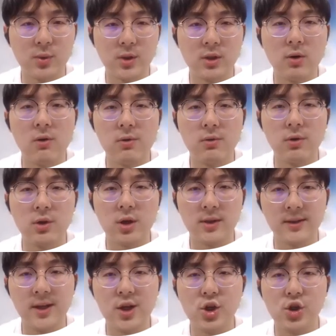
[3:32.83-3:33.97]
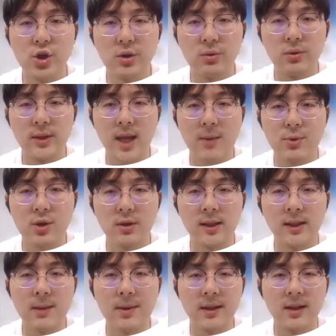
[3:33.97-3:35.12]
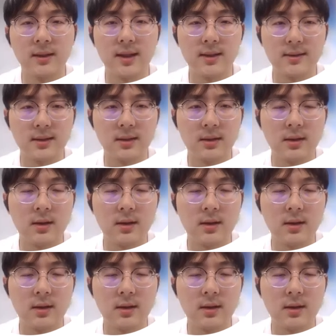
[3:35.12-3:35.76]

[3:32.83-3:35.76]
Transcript: which go through cross-attention to capture dynamic context.